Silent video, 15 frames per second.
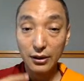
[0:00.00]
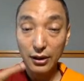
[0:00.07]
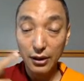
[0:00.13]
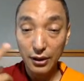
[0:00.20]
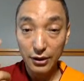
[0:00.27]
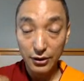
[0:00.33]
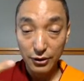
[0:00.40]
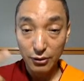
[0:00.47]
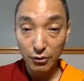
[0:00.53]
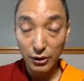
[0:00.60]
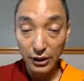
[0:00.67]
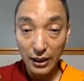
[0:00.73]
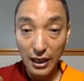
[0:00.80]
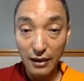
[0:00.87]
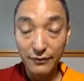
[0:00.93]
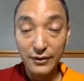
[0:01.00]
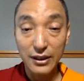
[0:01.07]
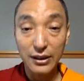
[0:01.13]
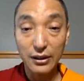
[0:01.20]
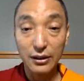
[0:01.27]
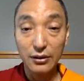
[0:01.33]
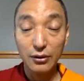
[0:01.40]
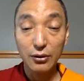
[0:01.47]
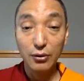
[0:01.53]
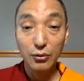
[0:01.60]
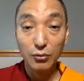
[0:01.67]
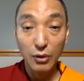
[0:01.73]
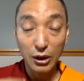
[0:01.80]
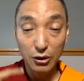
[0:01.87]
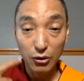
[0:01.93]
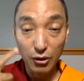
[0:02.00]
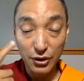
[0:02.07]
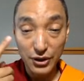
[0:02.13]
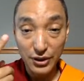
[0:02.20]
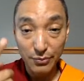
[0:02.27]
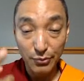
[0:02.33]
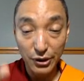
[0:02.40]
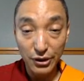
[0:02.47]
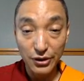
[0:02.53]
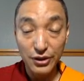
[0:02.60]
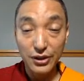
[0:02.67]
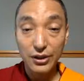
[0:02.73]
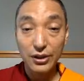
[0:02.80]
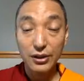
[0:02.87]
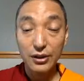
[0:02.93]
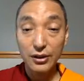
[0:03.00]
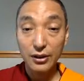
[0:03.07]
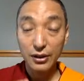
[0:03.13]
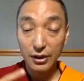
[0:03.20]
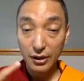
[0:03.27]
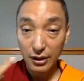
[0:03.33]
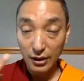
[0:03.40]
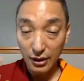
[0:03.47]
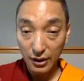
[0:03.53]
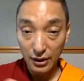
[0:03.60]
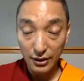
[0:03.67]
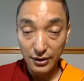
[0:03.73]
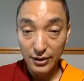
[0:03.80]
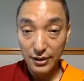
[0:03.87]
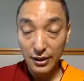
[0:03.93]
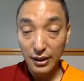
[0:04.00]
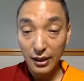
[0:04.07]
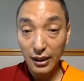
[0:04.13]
is going after, what your speech is,